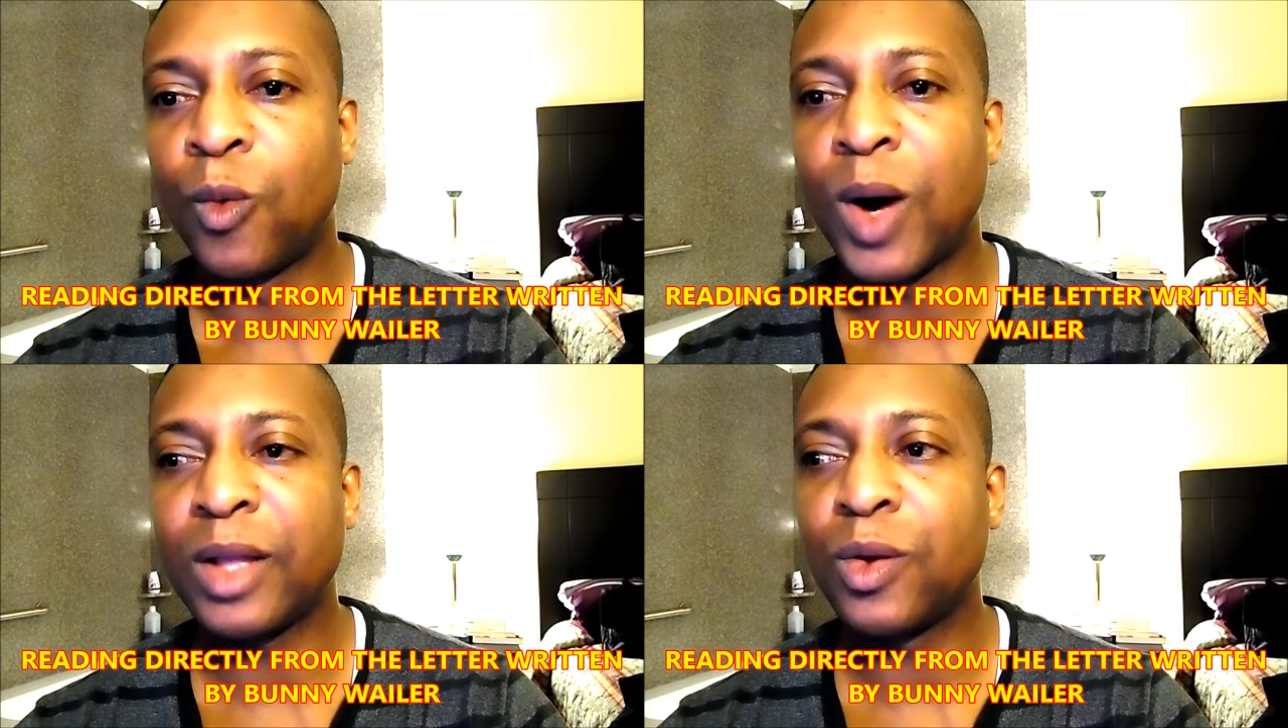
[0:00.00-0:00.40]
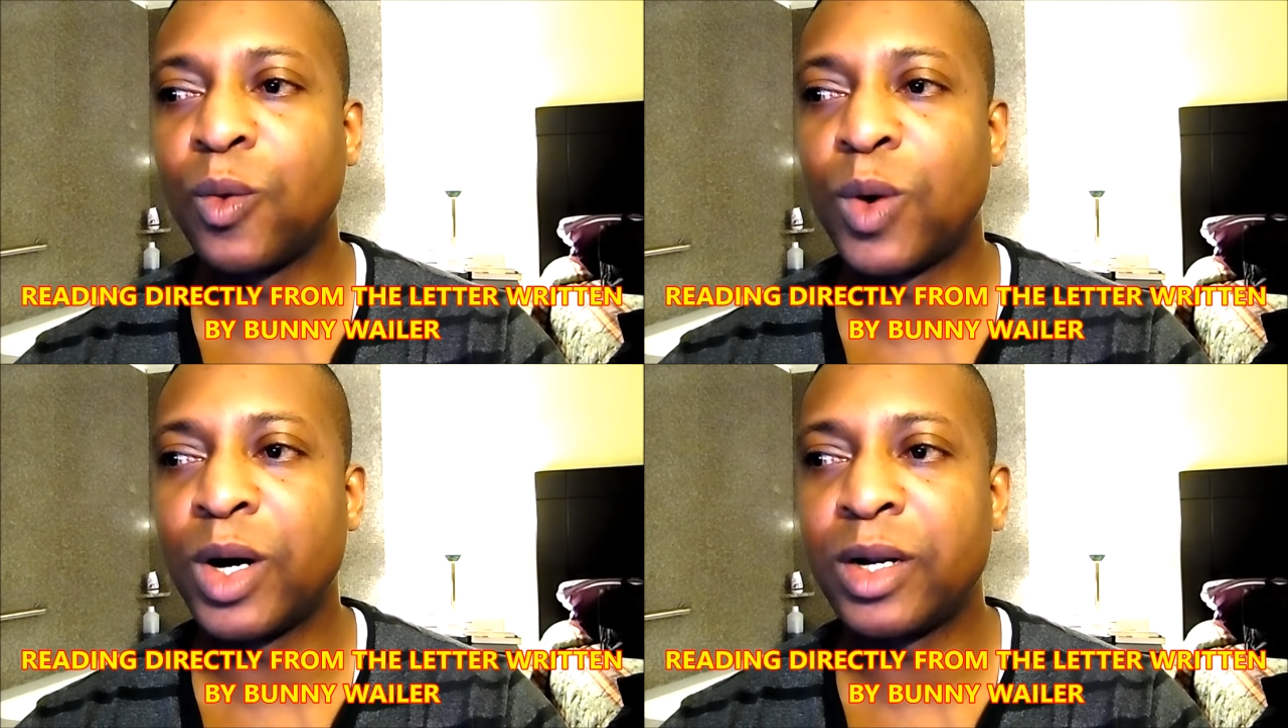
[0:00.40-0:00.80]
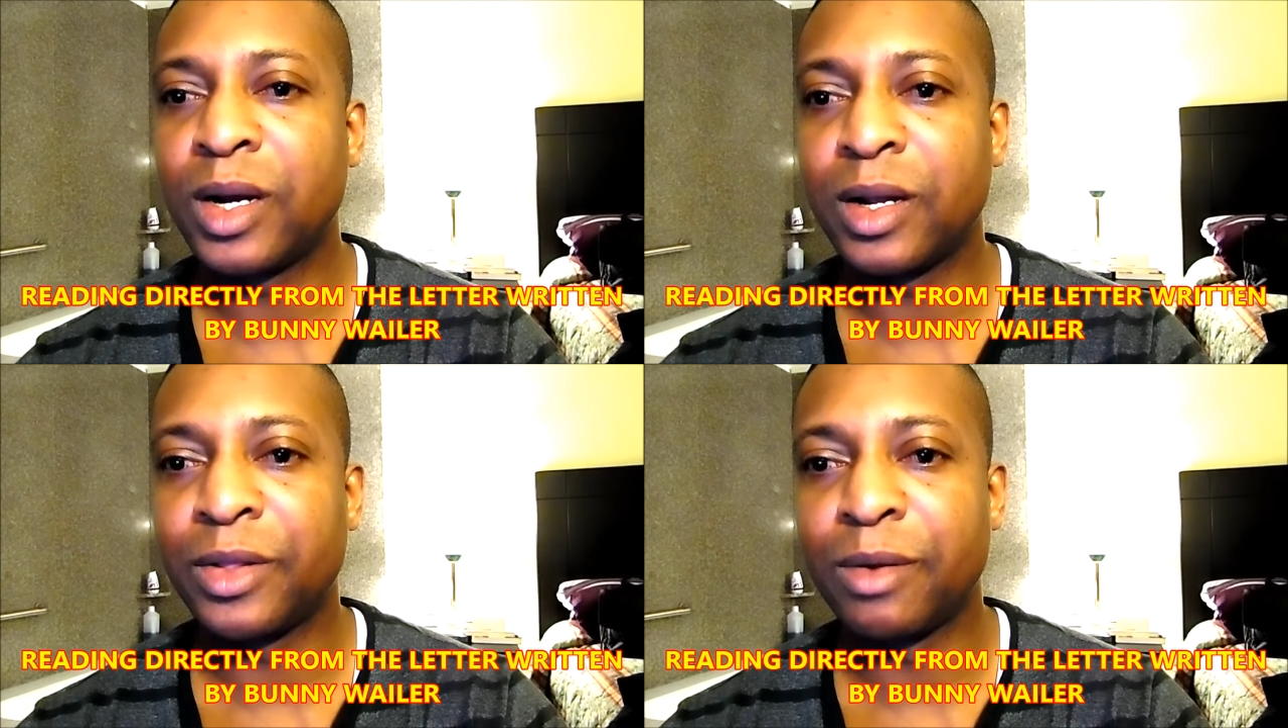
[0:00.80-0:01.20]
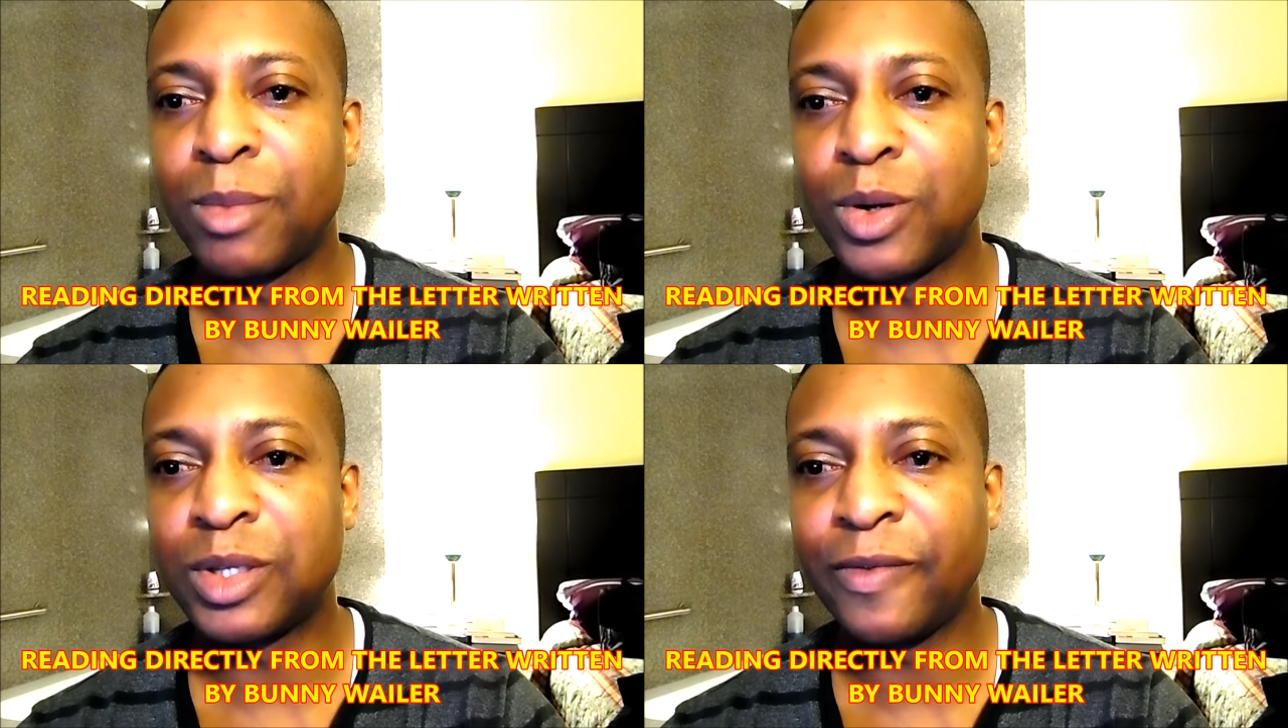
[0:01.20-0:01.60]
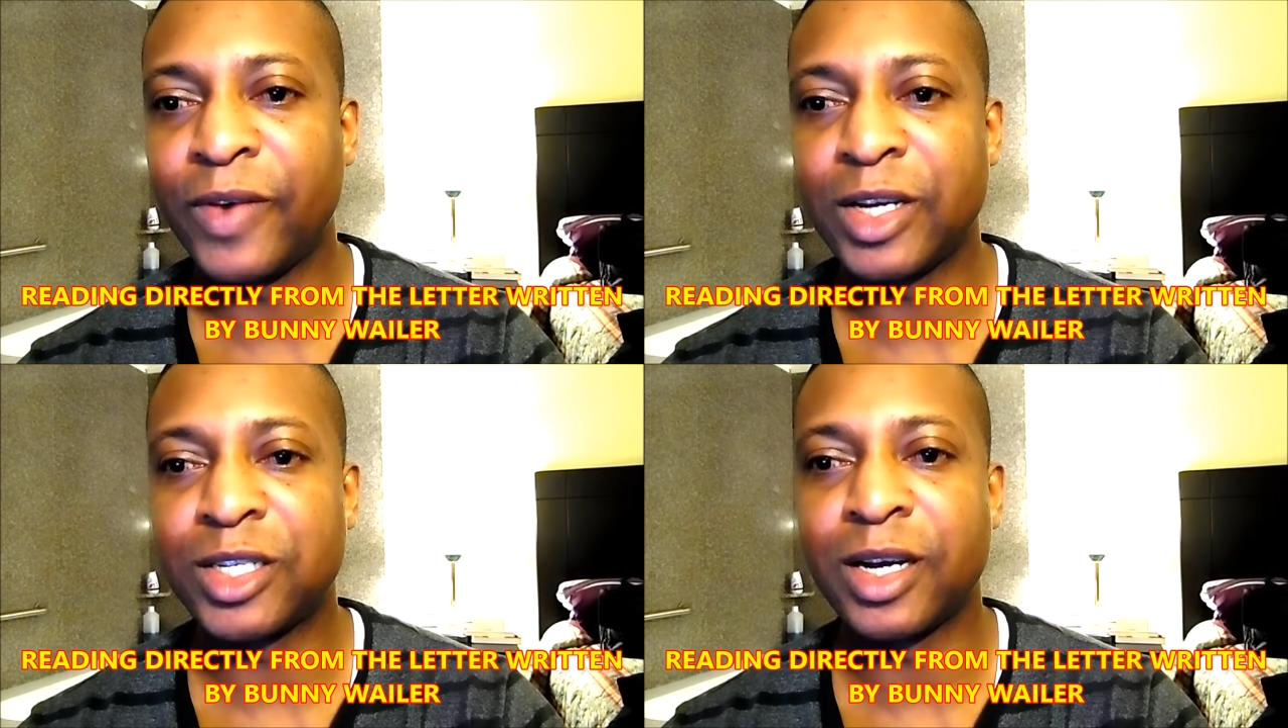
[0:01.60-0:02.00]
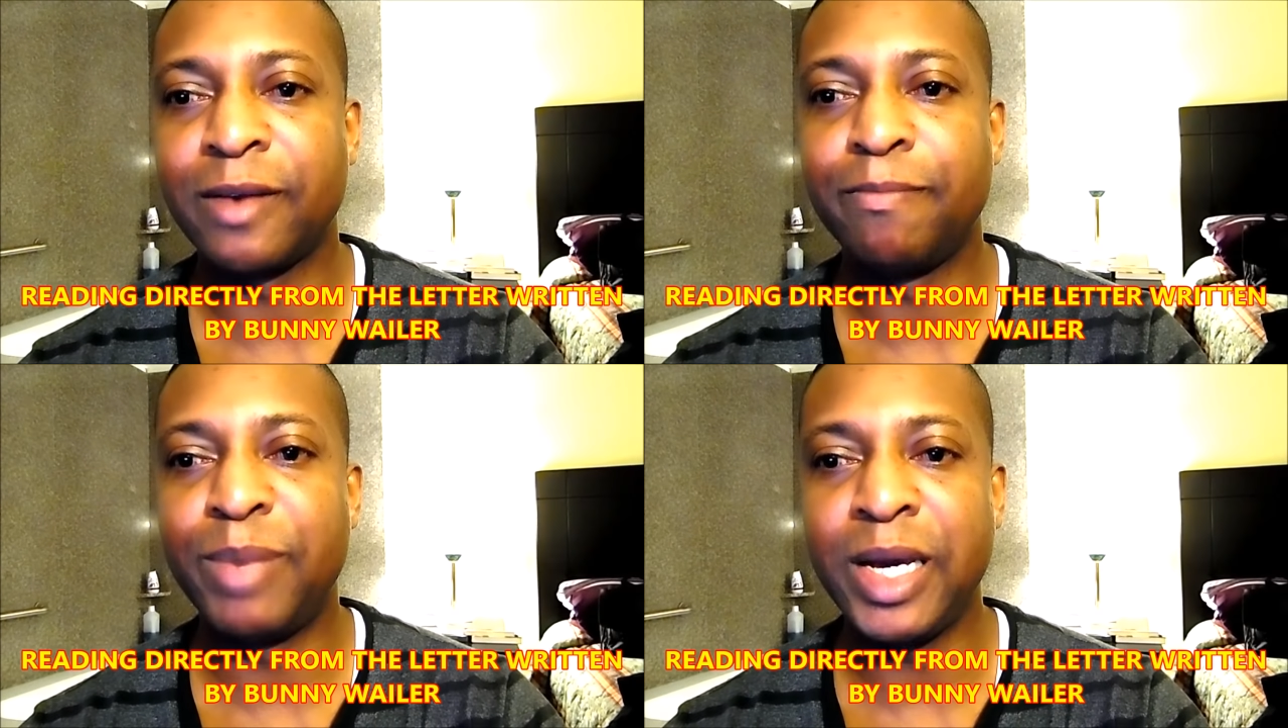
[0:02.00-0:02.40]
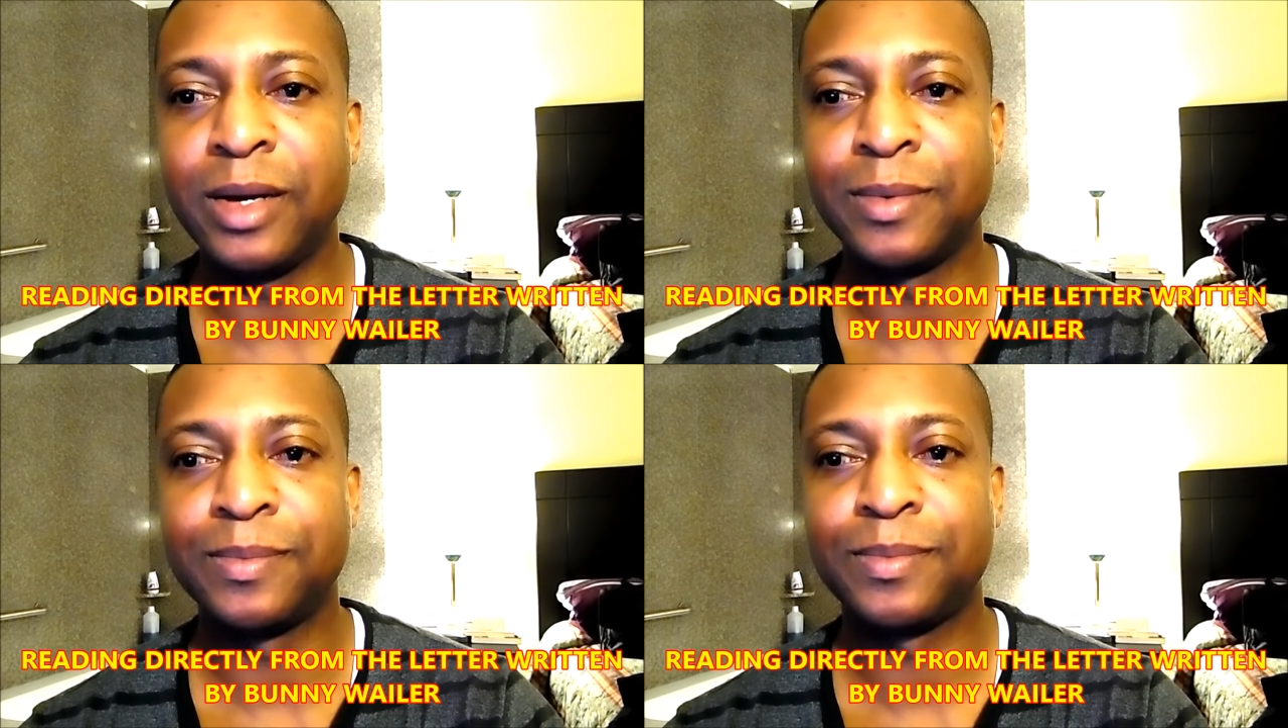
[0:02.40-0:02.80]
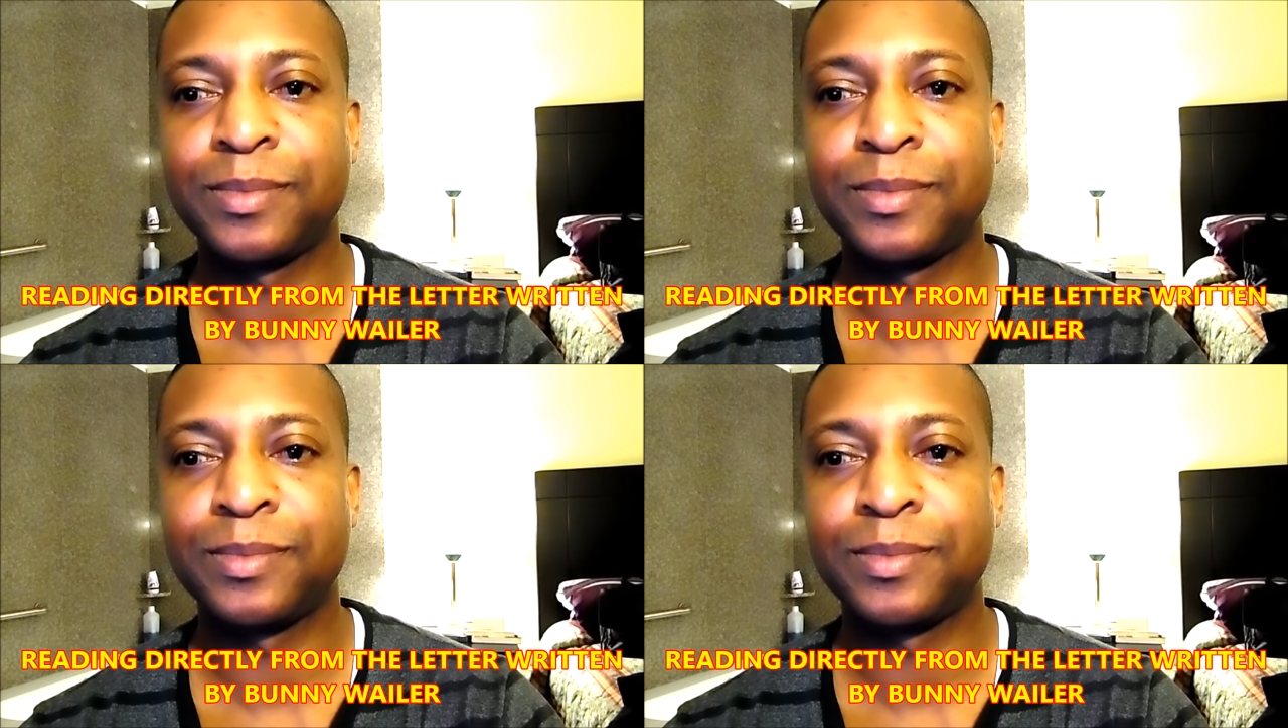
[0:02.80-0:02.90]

What would the motivation be?